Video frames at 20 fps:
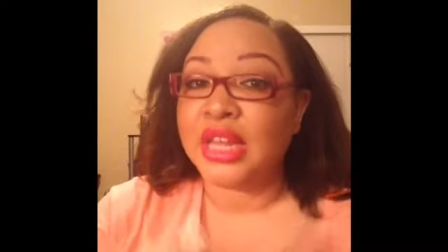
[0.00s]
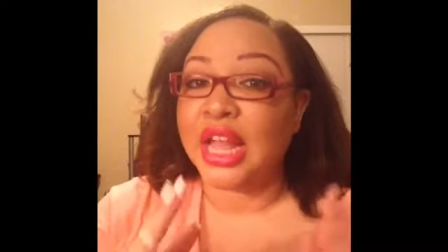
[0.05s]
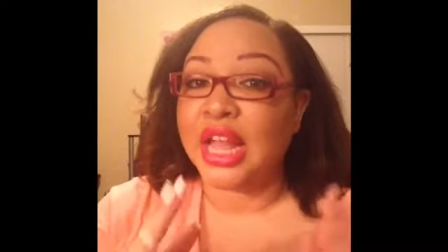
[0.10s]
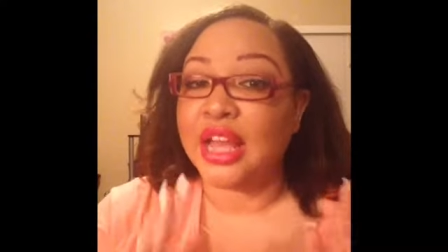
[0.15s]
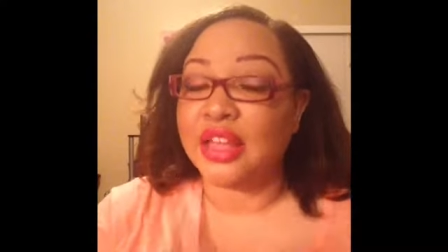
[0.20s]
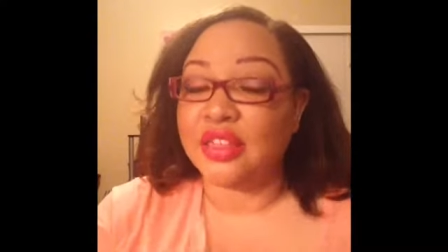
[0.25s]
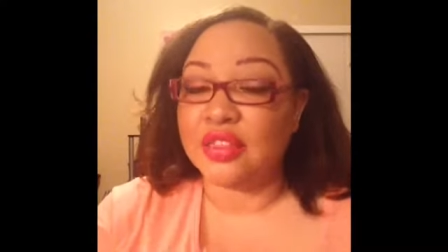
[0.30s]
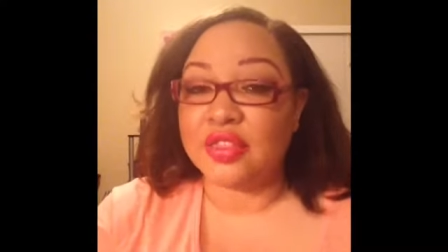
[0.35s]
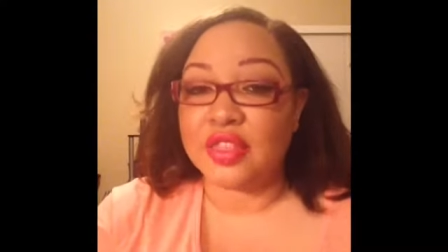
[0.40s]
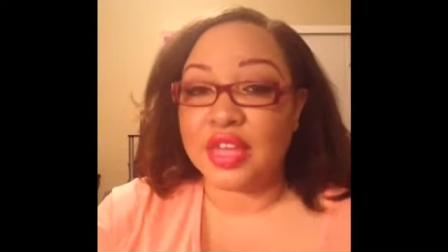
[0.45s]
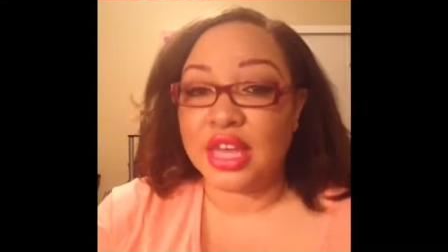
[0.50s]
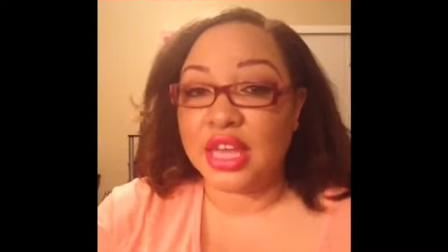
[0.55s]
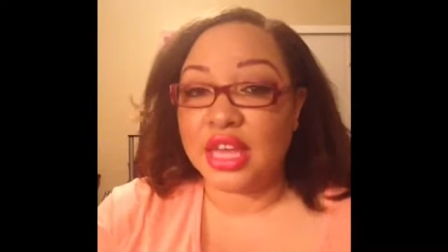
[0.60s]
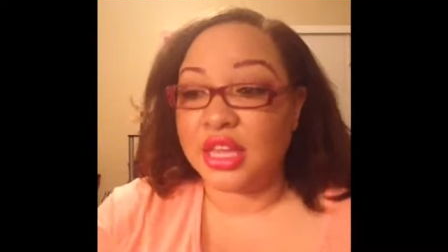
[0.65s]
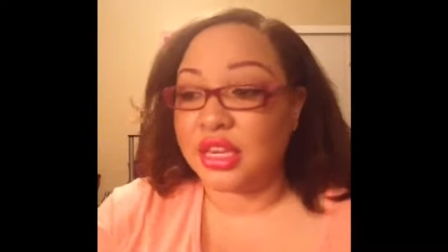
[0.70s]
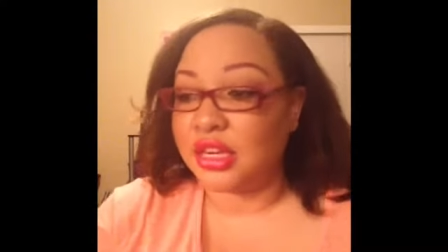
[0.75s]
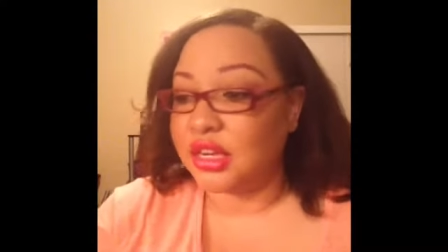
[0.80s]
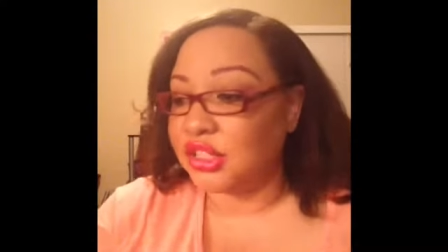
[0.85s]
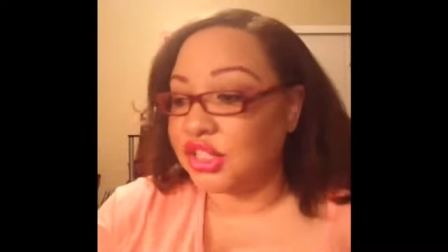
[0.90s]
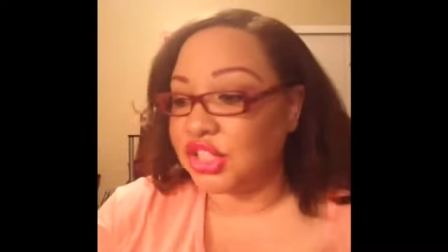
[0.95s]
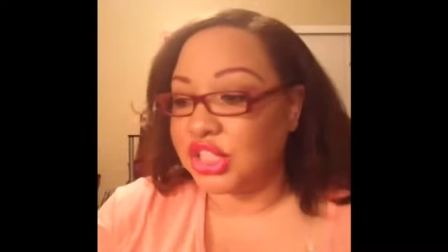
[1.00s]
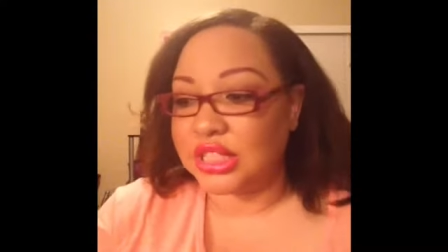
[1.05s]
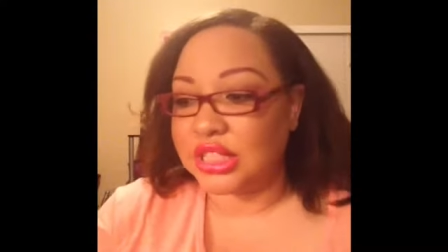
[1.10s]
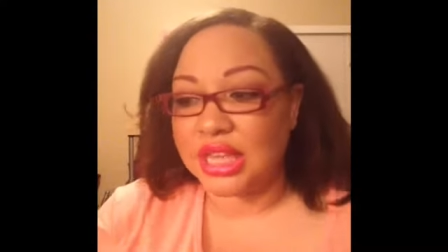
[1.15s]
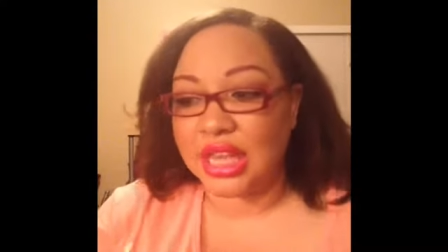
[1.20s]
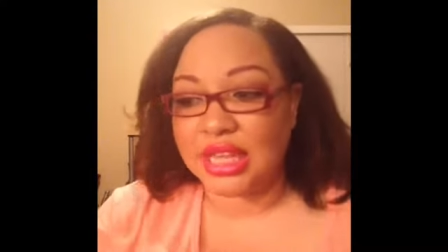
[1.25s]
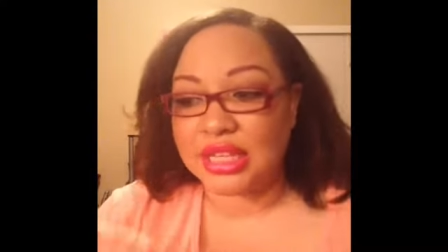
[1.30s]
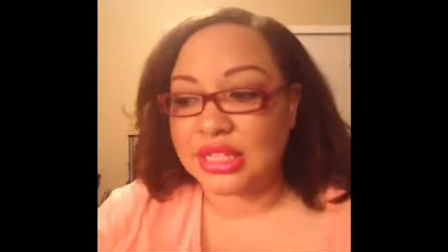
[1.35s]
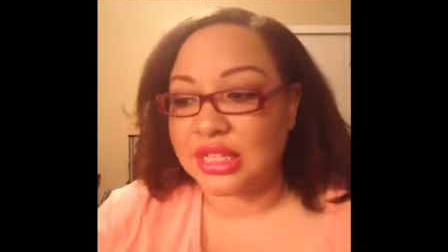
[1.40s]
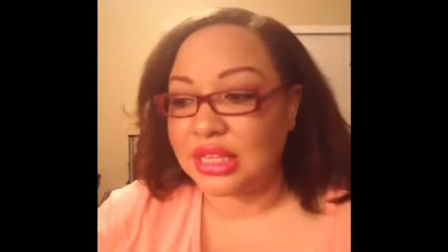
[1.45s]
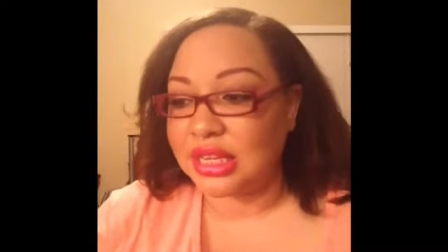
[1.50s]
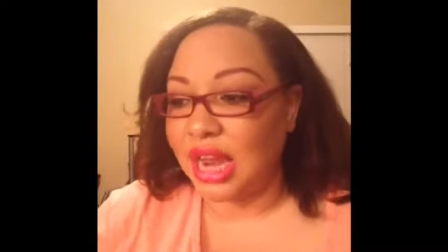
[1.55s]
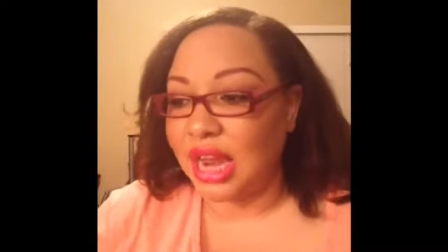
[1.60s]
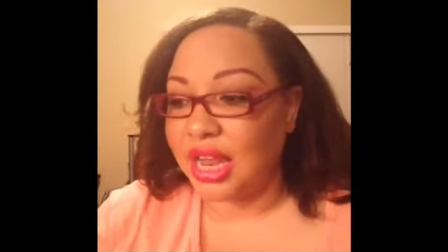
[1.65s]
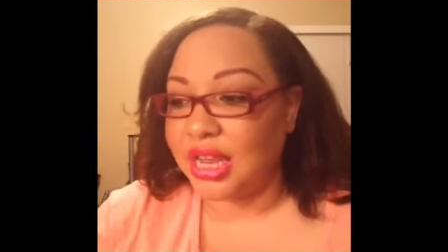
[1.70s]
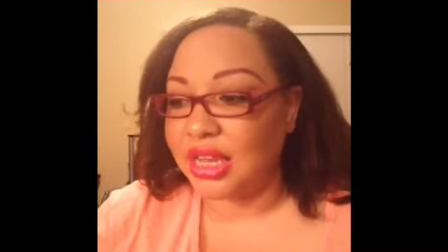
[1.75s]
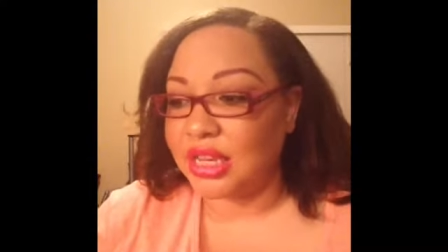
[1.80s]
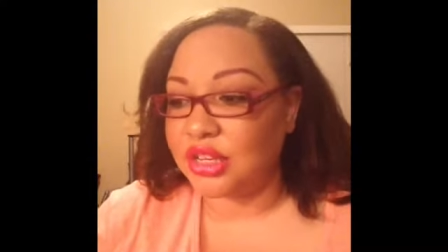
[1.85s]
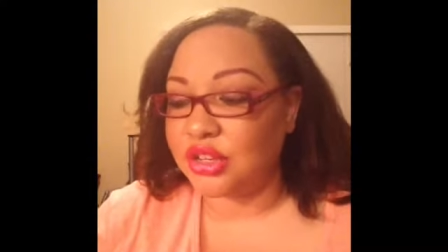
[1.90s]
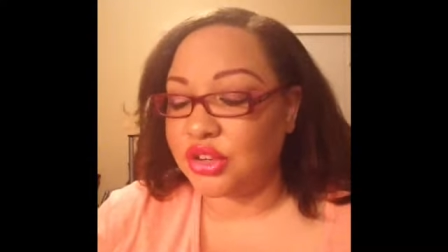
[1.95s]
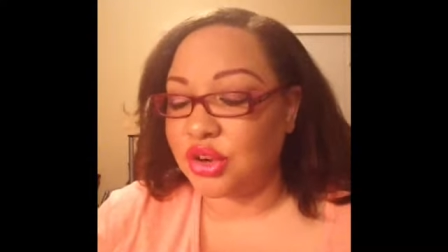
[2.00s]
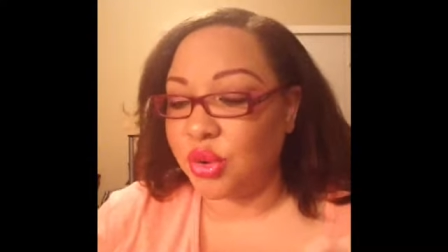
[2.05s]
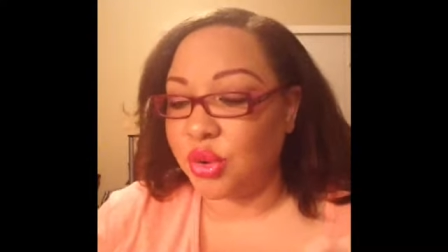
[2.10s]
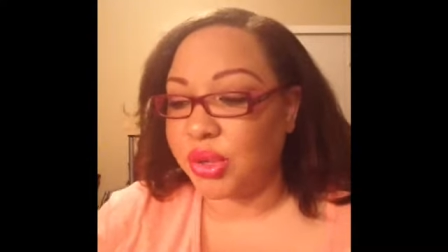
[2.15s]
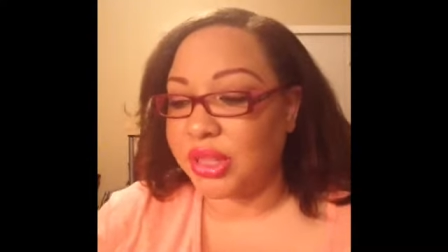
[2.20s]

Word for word: And then just like tonight, you know,